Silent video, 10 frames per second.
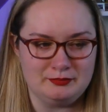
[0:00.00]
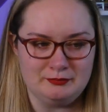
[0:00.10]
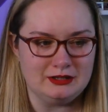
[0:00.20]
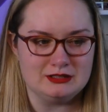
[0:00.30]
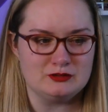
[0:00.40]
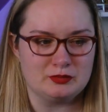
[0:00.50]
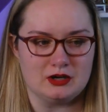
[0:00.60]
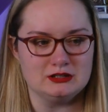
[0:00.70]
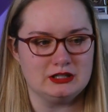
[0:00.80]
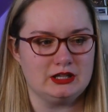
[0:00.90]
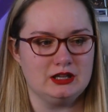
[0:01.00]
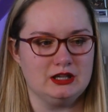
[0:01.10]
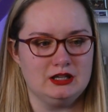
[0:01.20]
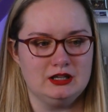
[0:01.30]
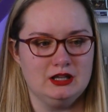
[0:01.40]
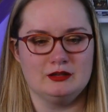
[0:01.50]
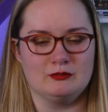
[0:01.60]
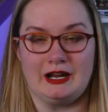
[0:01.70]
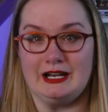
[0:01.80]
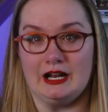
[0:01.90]
be super articulate
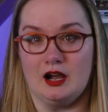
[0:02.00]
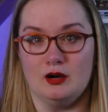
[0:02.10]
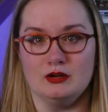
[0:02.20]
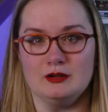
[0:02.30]
right now.